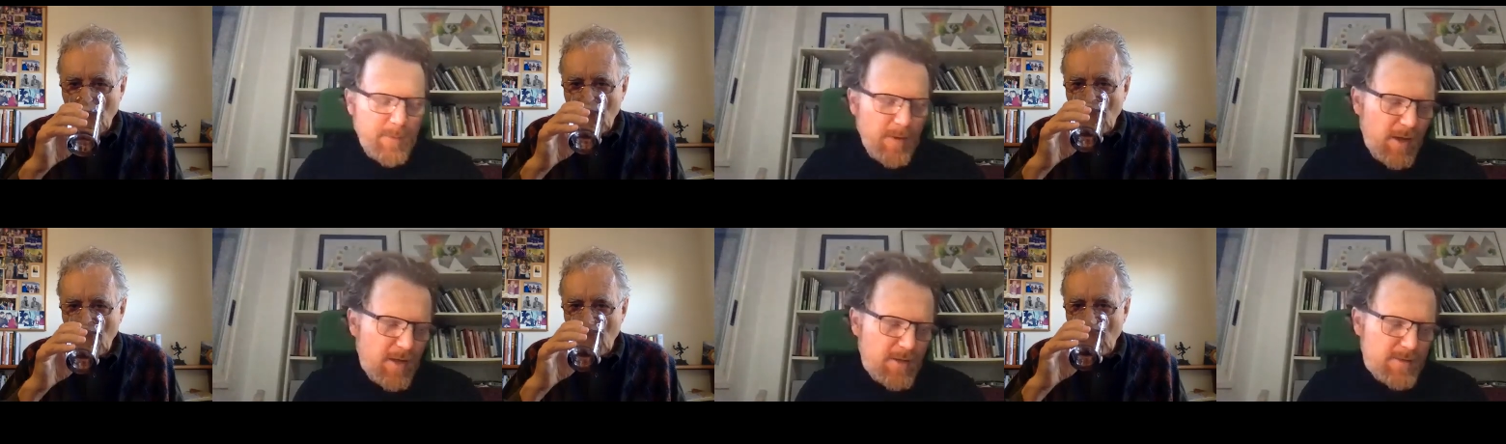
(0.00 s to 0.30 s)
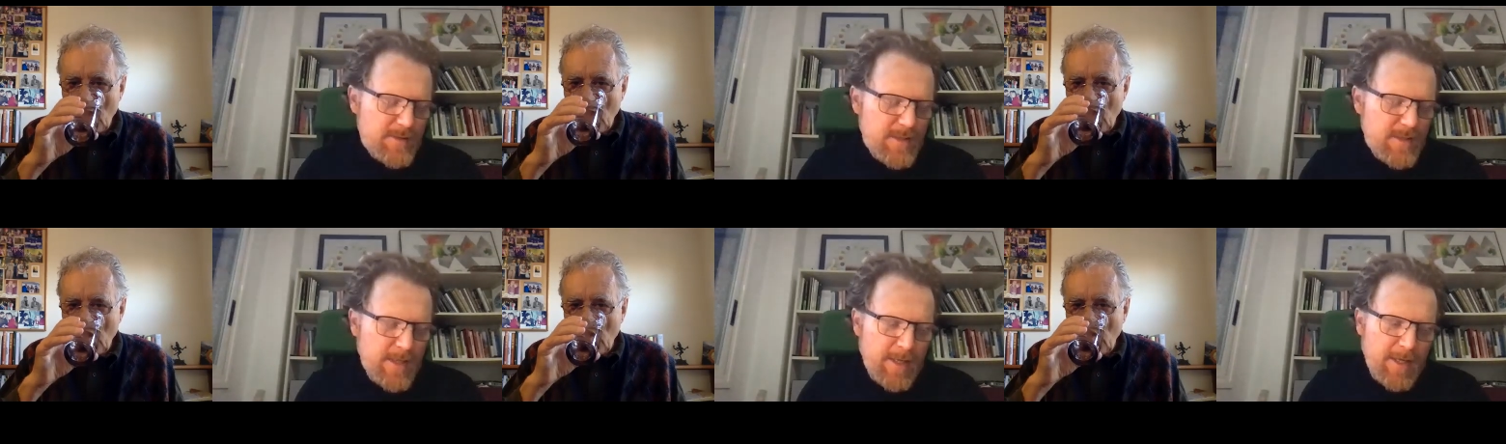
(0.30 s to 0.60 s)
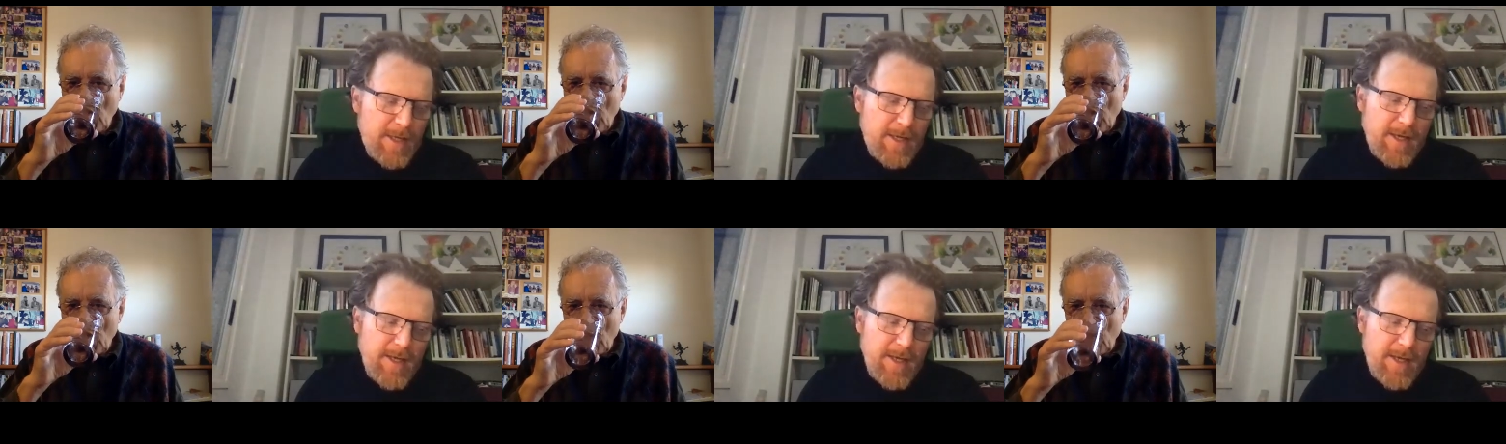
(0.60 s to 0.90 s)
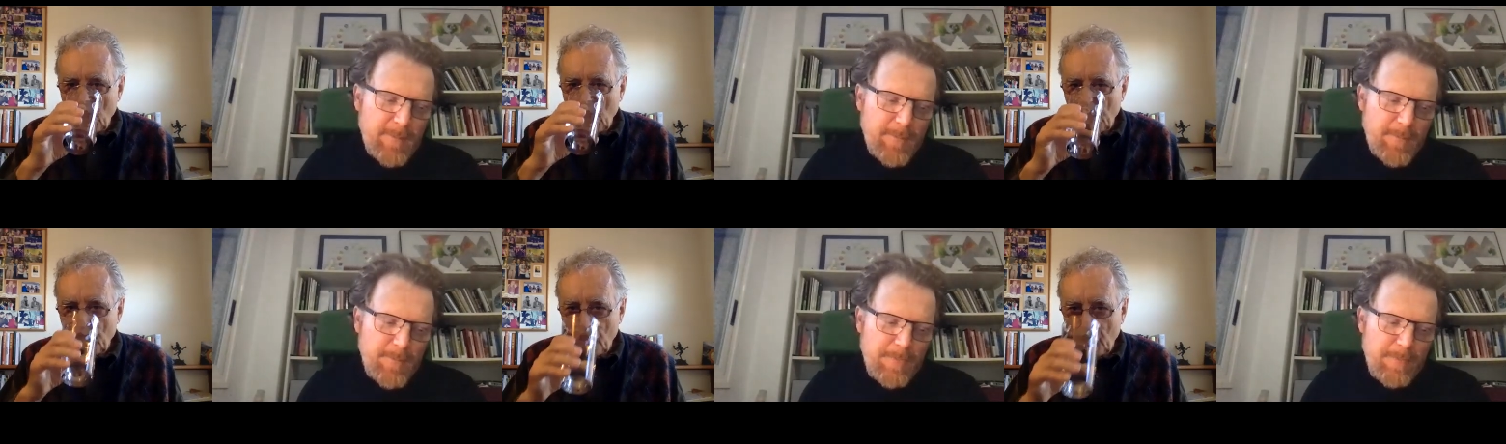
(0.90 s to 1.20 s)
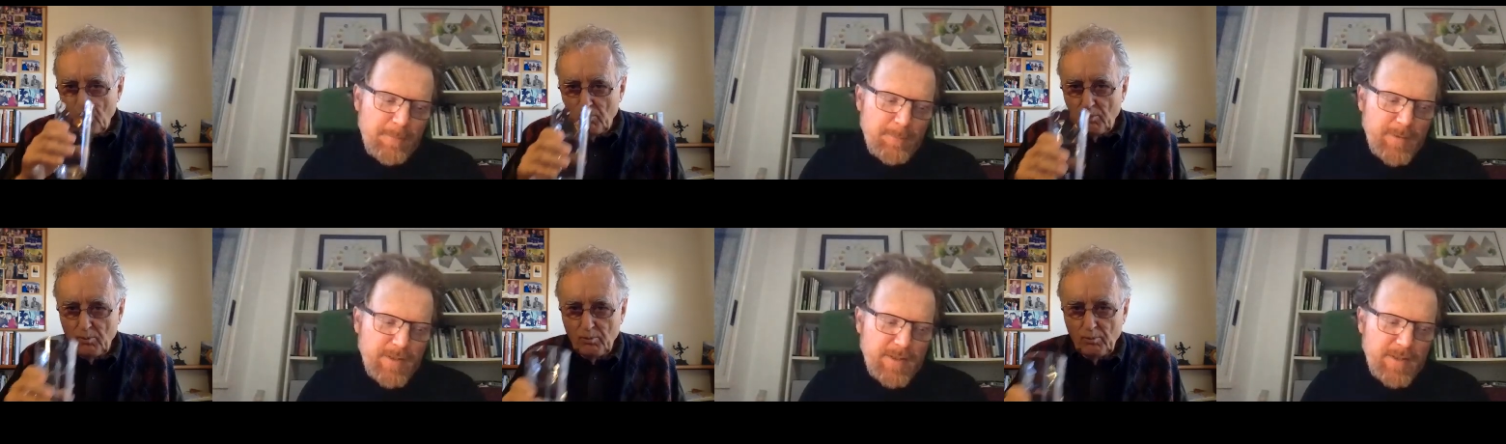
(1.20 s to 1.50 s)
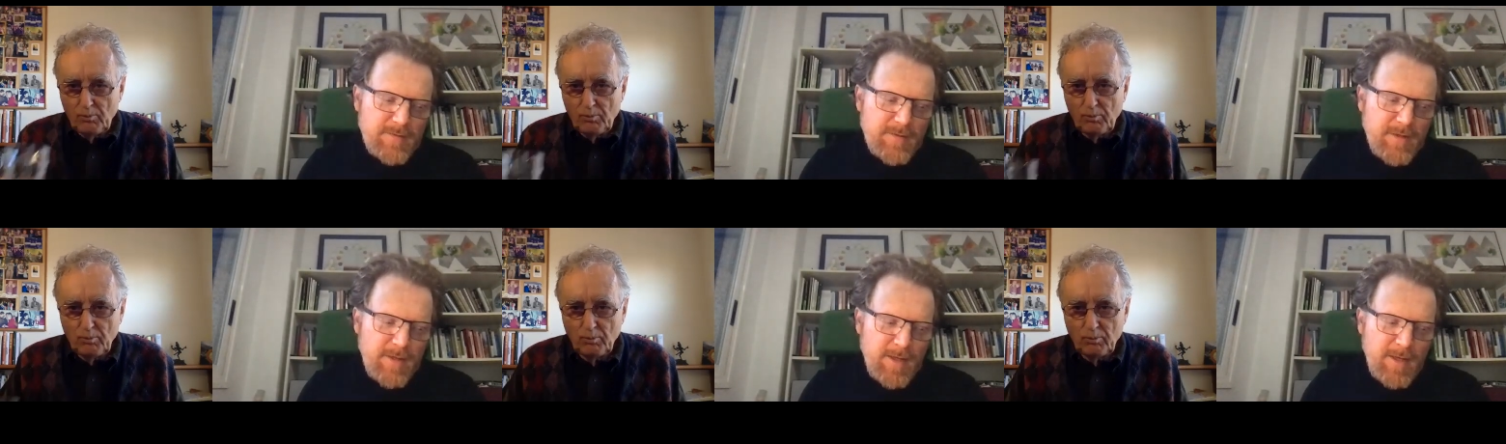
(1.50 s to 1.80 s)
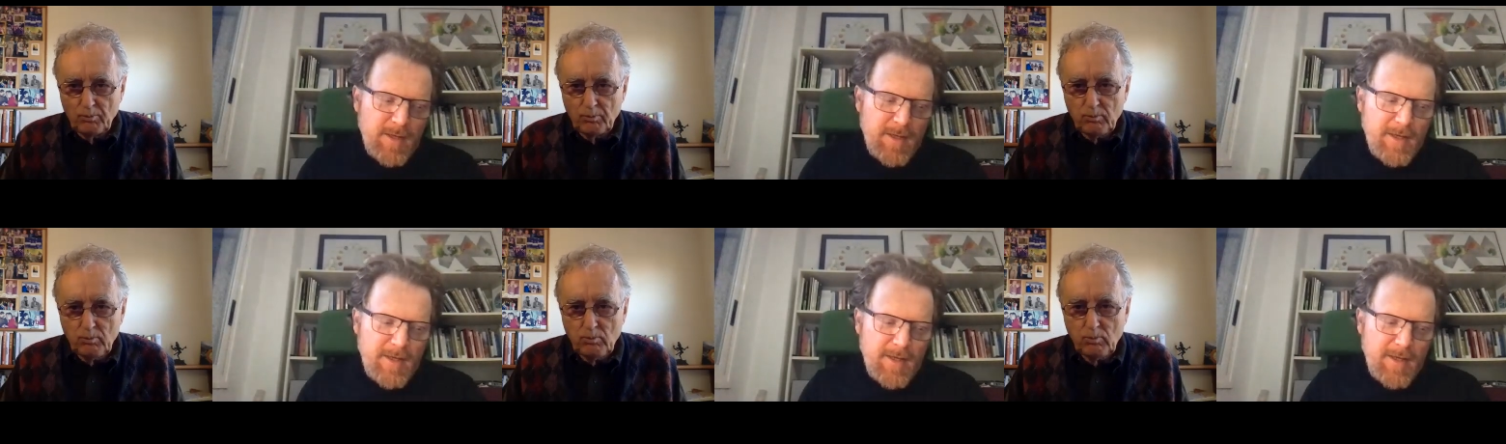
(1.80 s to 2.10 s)
Speaker 1: part. Um, but
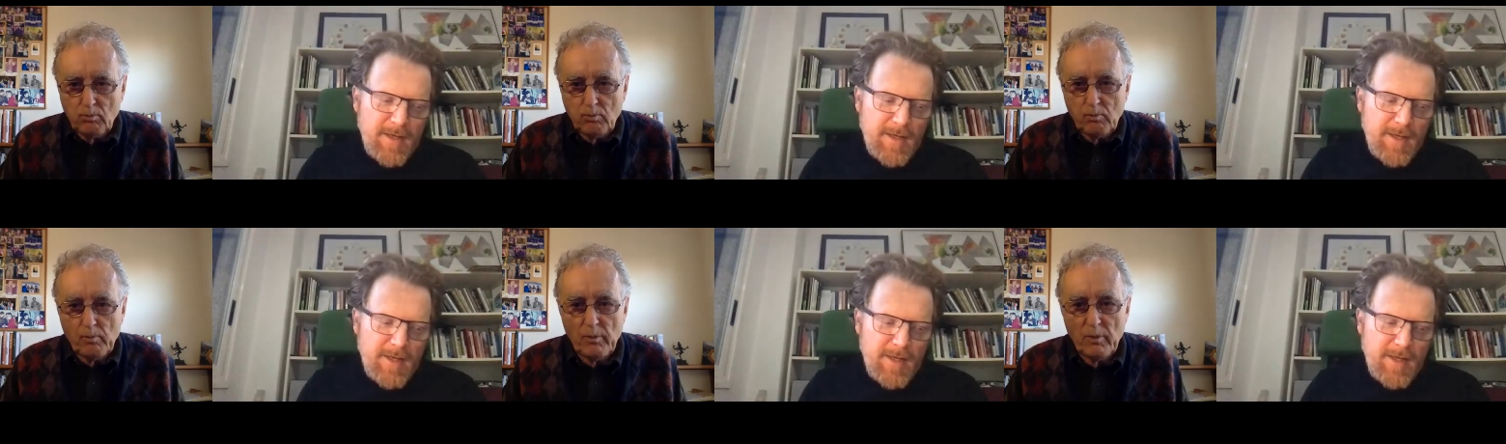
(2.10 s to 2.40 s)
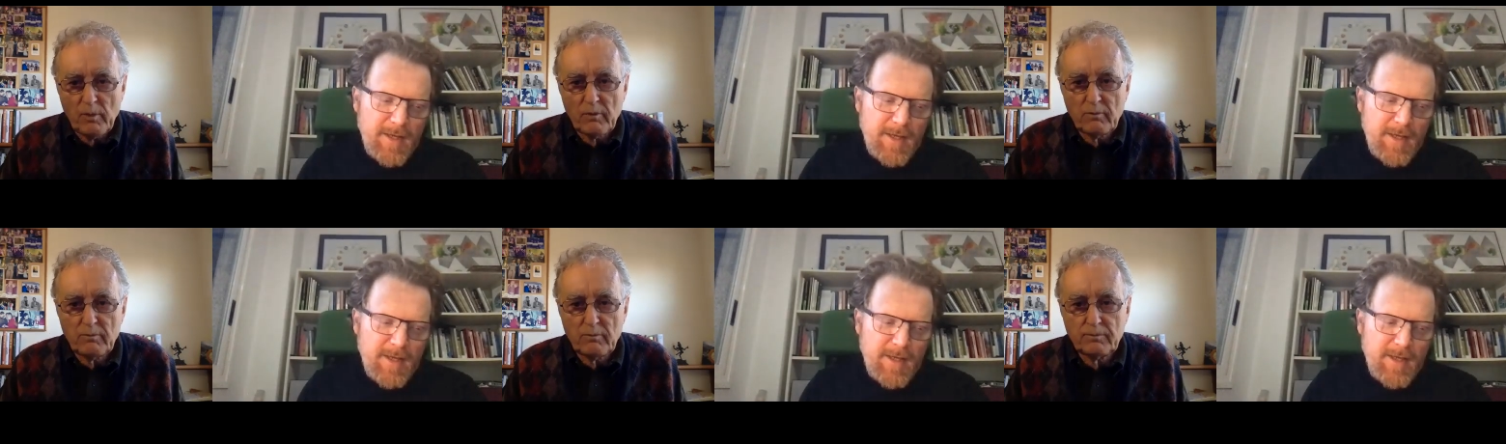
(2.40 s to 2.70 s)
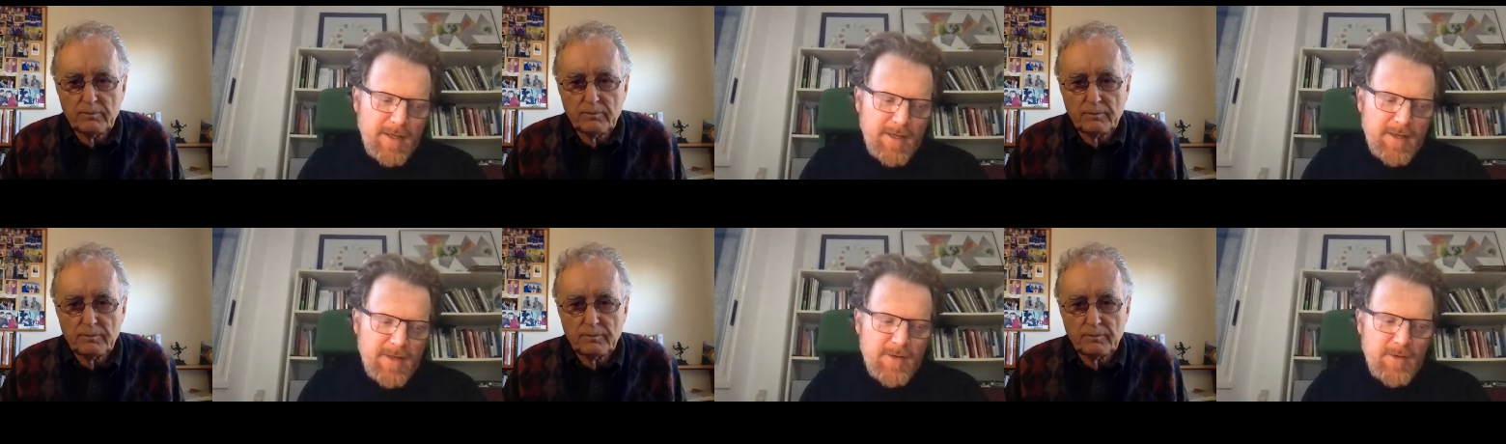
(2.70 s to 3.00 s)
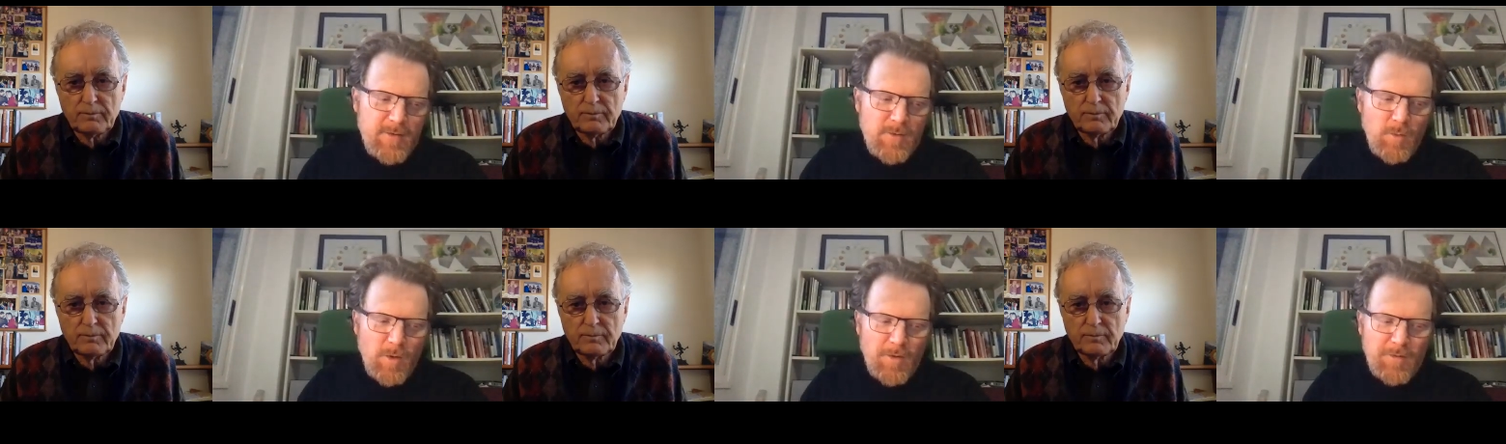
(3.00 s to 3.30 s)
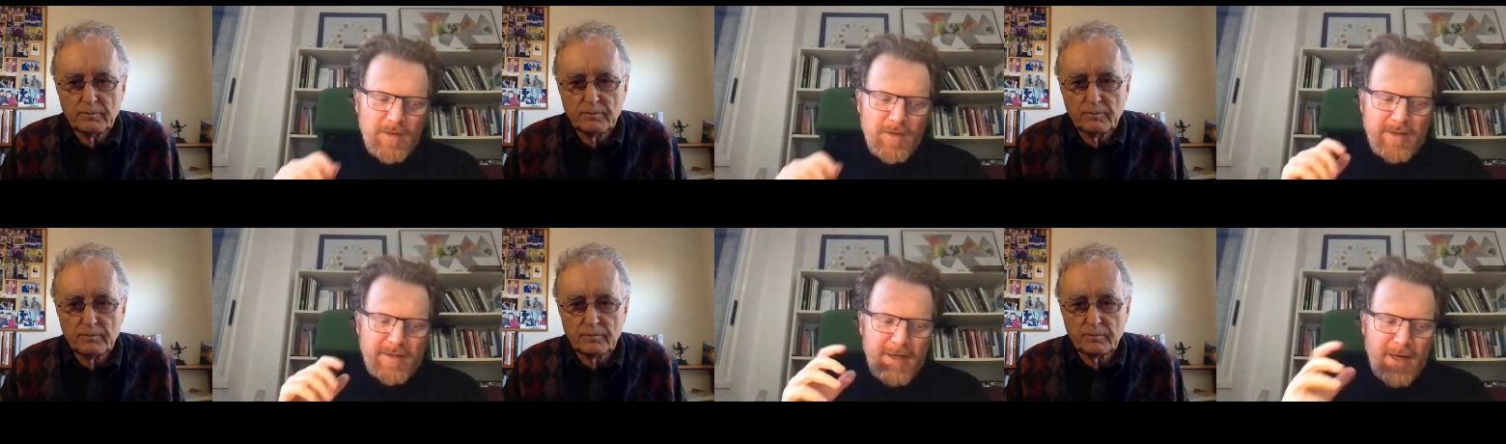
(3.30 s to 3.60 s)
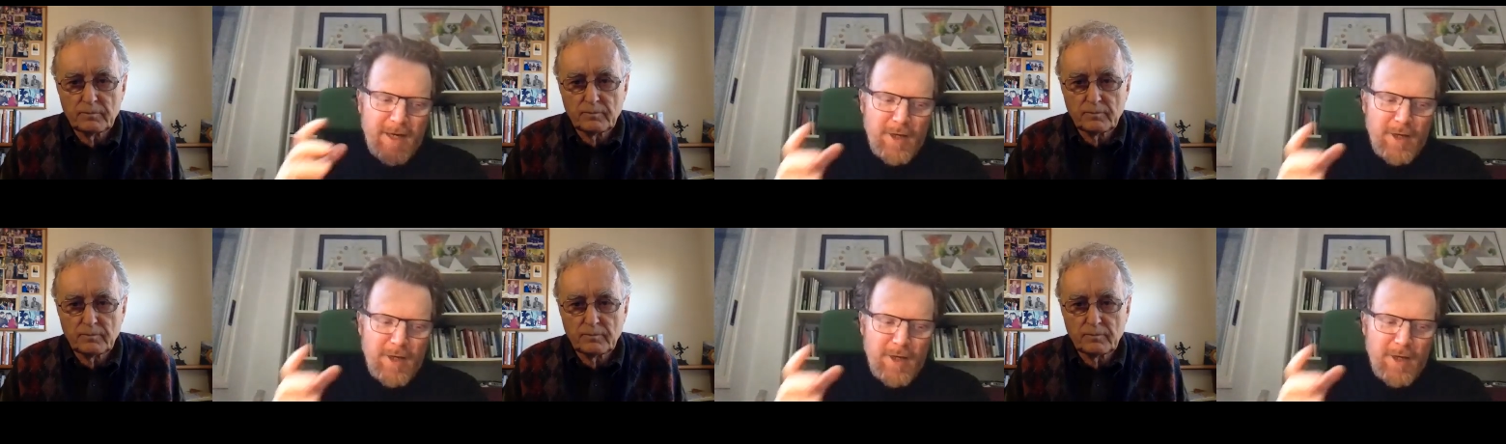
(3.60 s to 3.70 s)
one thing that